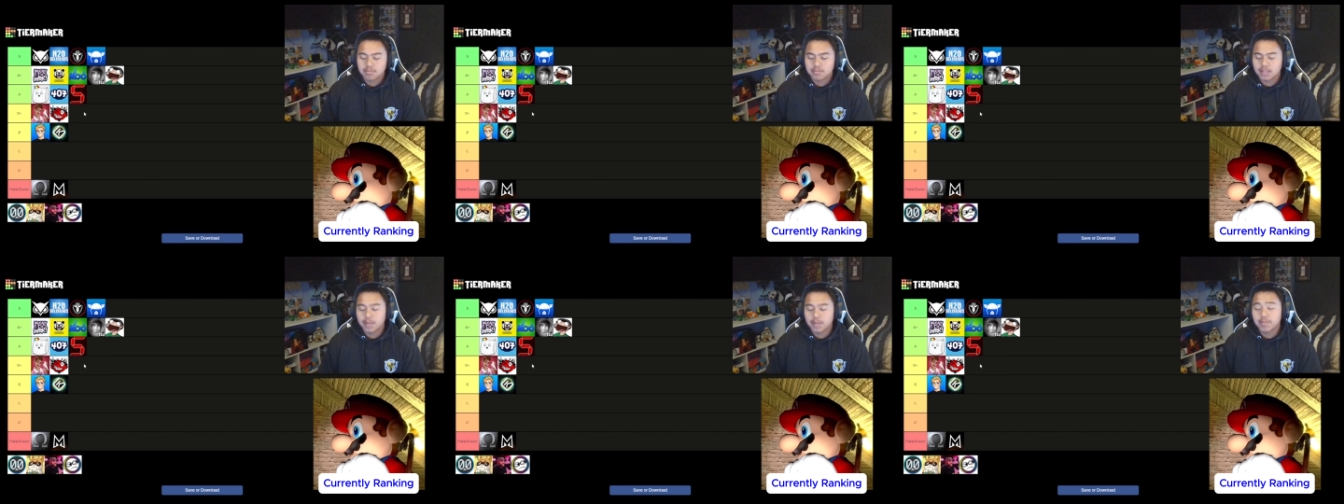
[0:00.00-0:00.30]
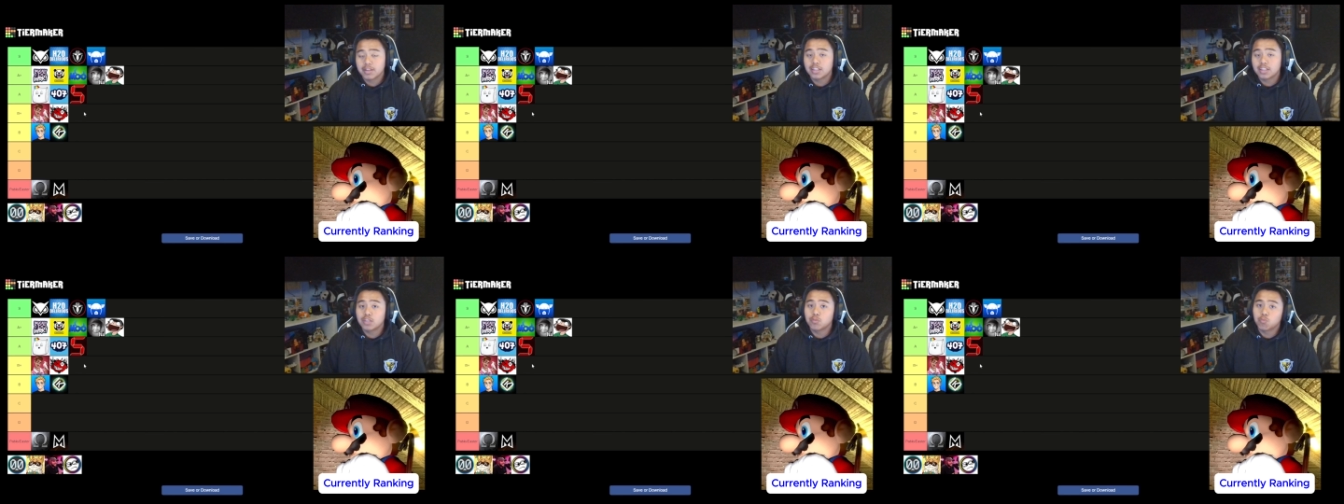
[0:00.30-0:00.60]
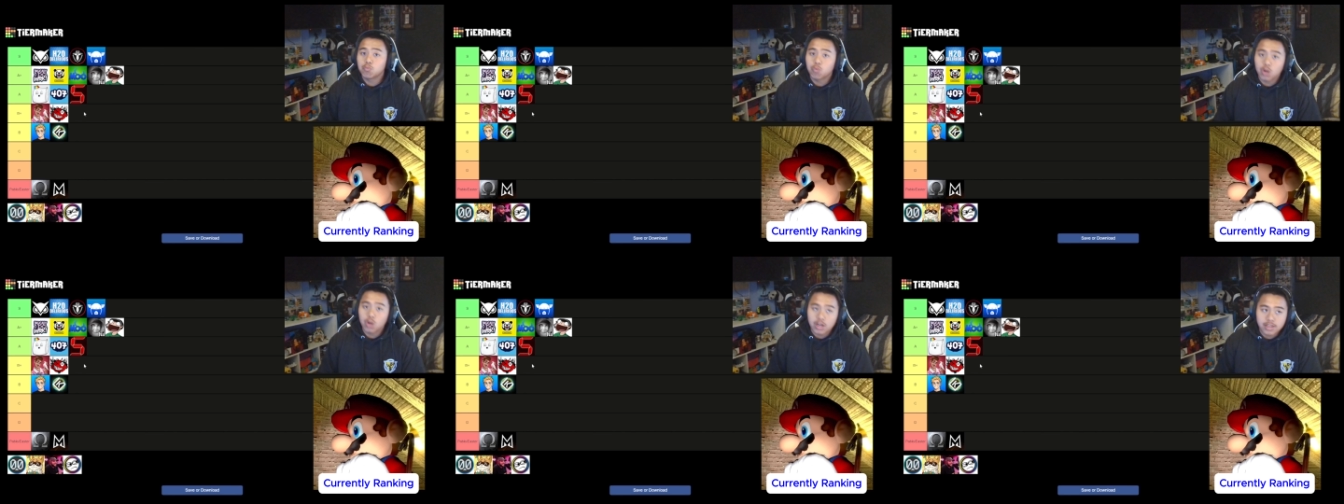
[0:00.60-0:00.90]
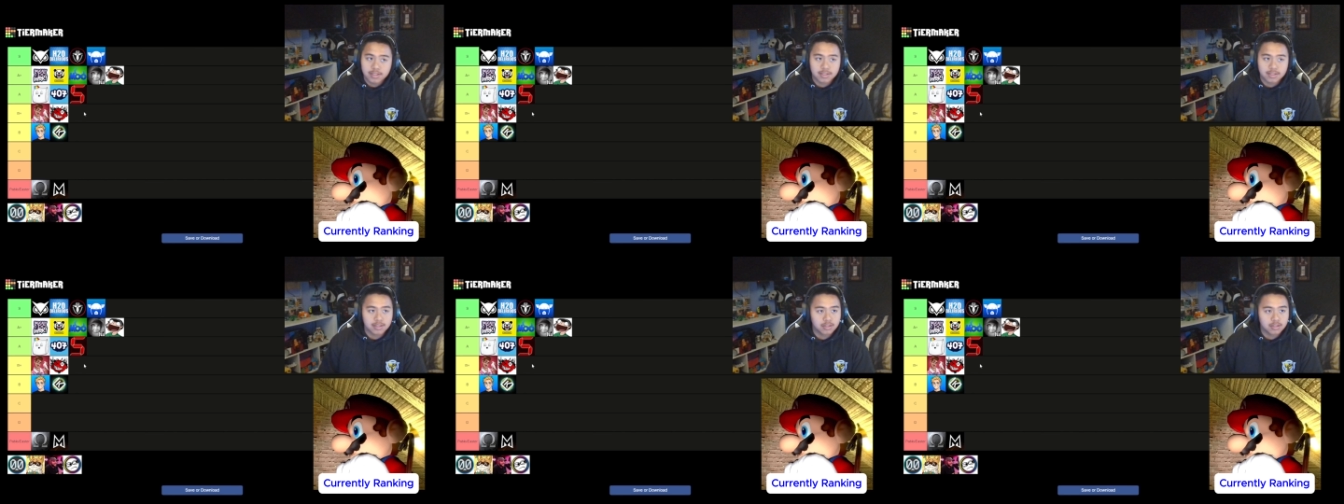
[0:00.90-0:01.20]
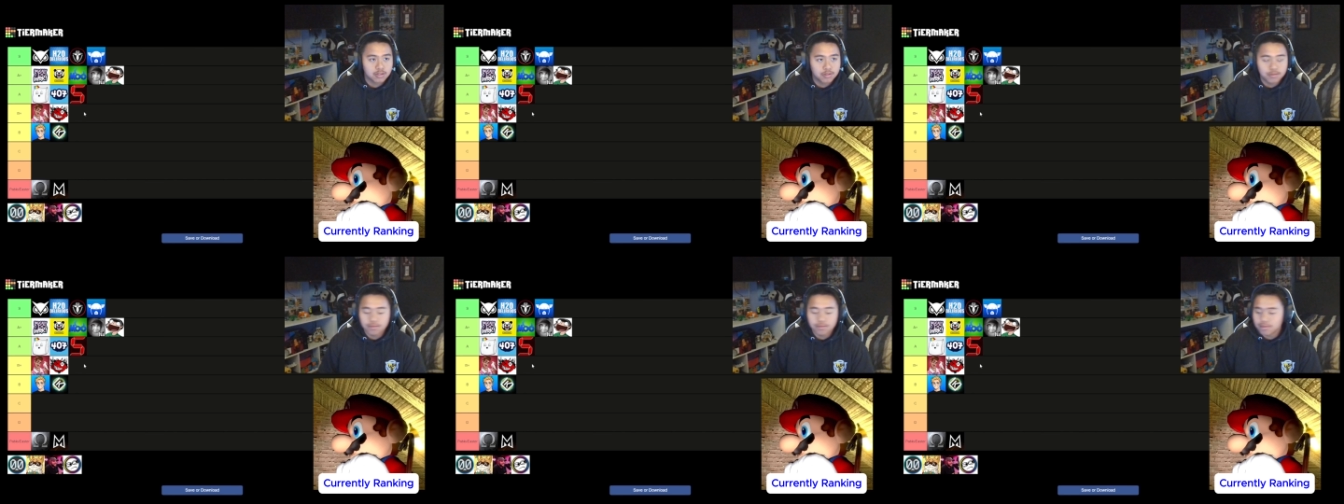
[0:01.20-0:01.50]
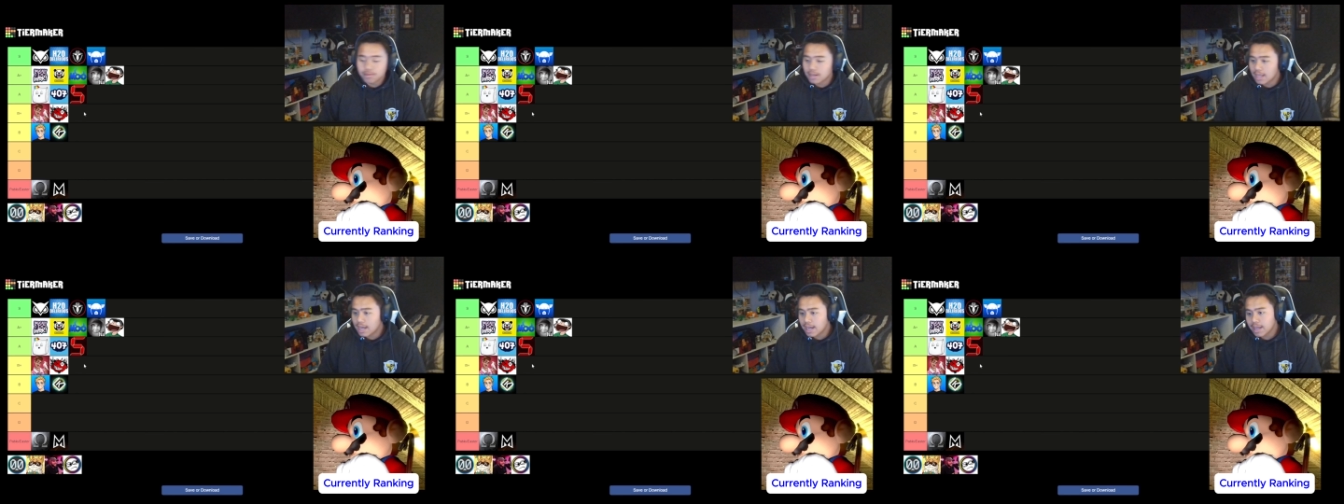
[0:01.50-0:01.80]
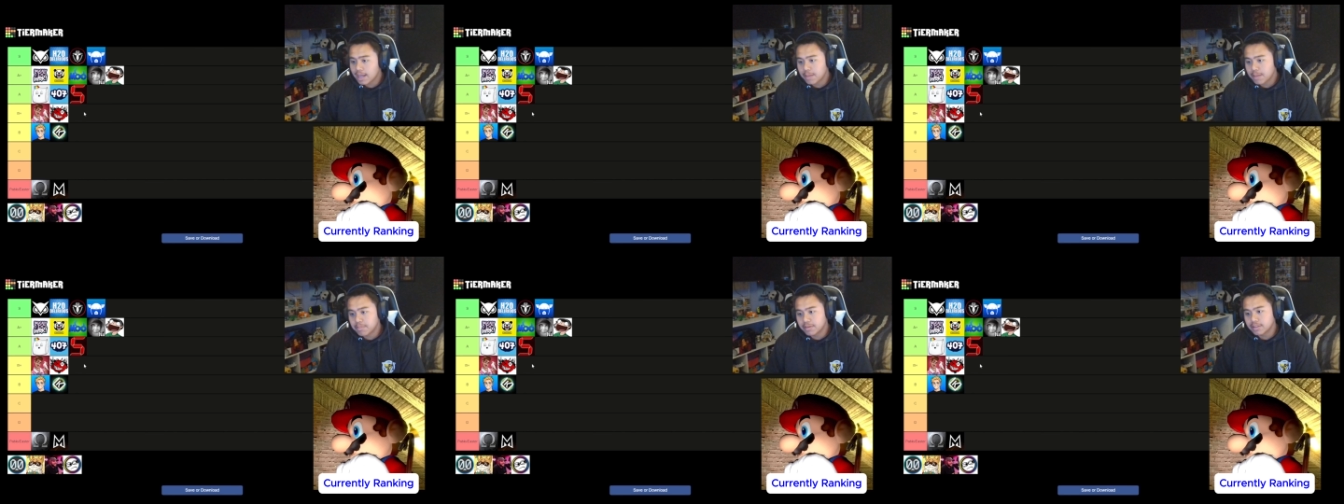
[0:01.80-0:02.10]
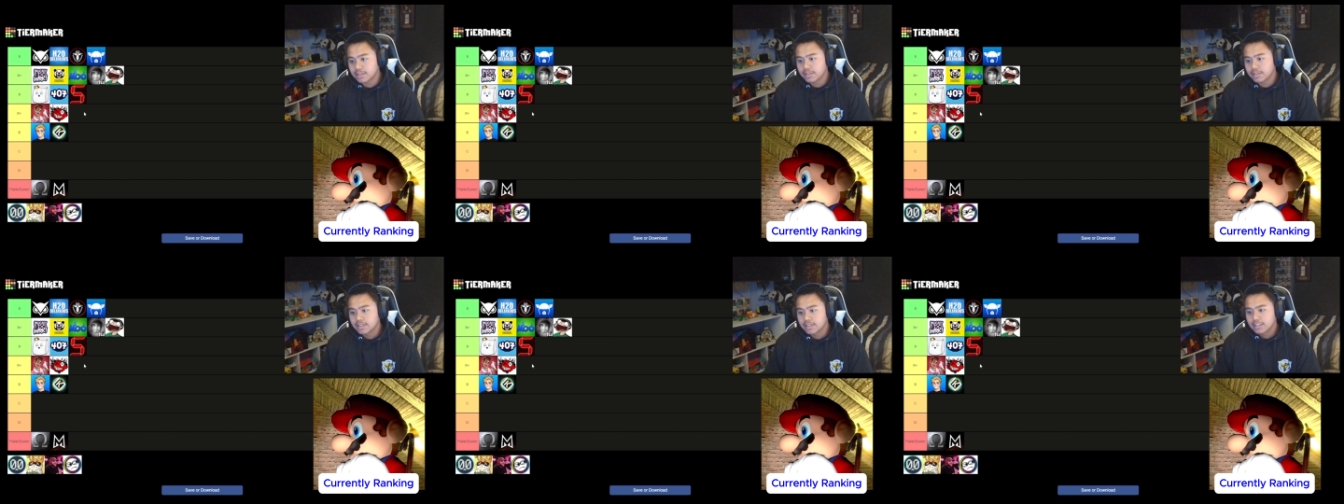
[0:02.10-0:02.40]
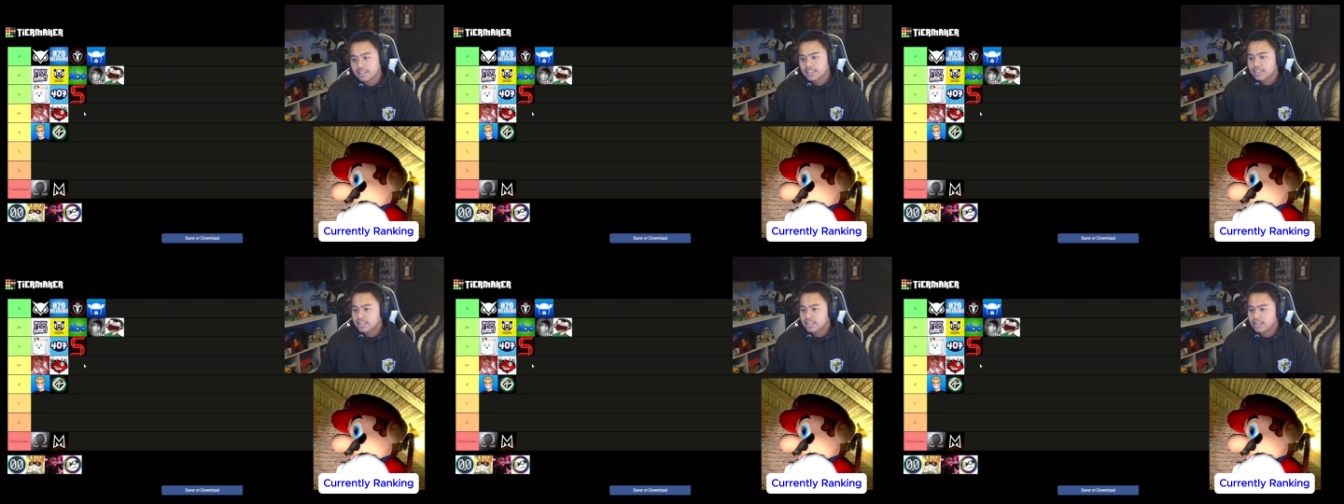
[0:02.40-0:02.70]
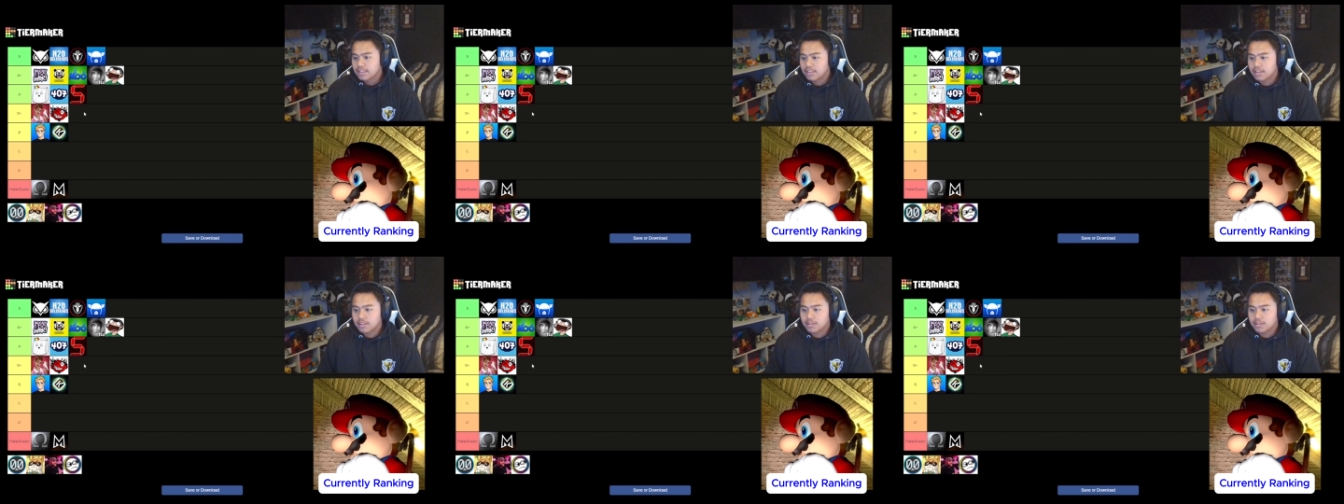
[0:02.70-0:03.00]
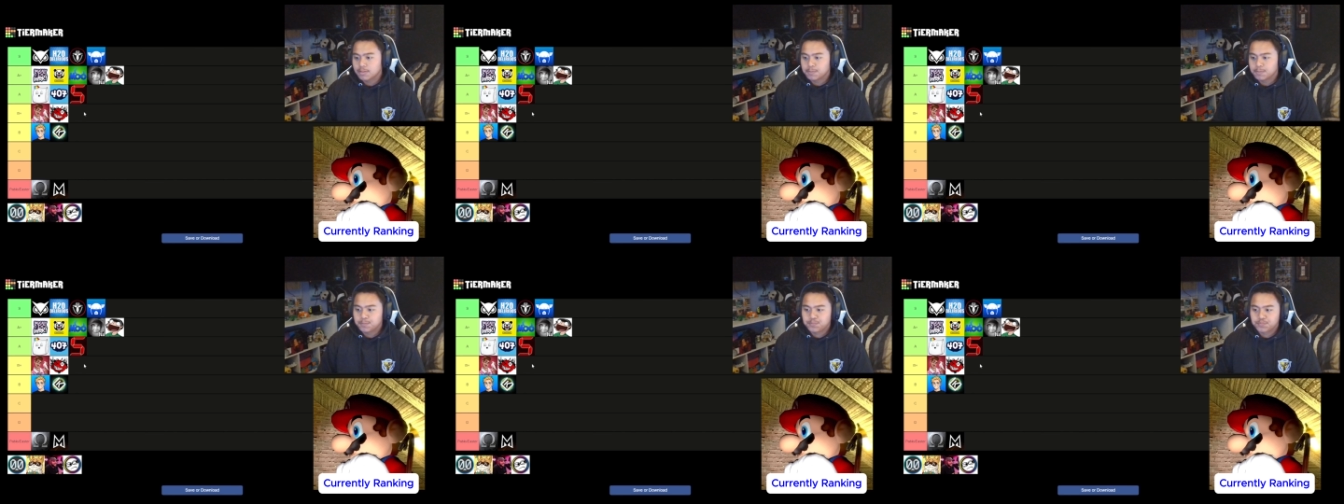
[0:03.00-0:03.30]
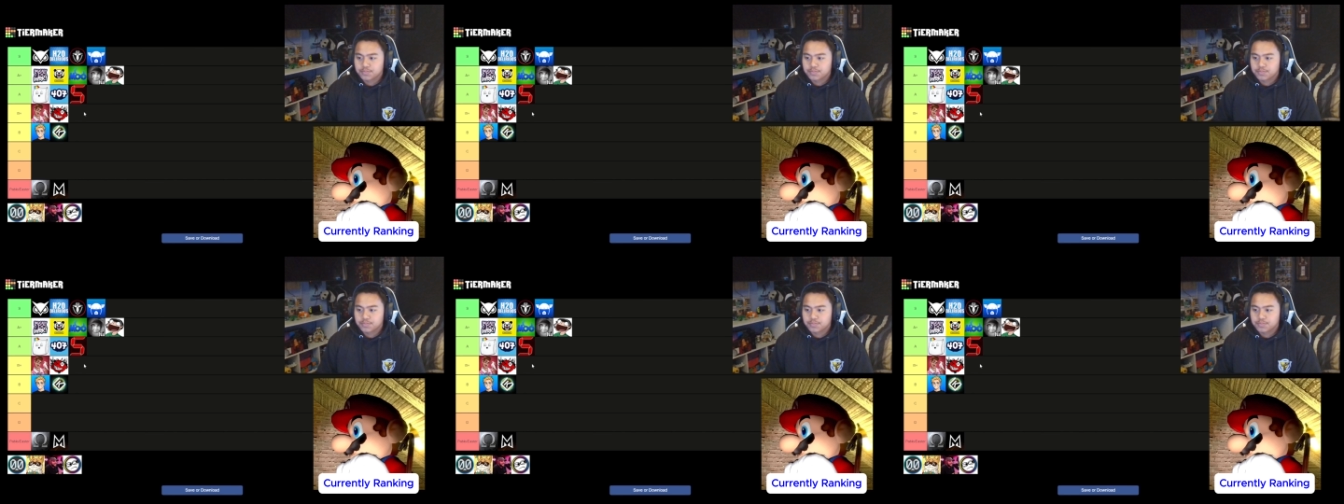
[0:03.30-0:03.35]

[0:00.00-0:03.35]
I mean, he was a cool guy, but, you know,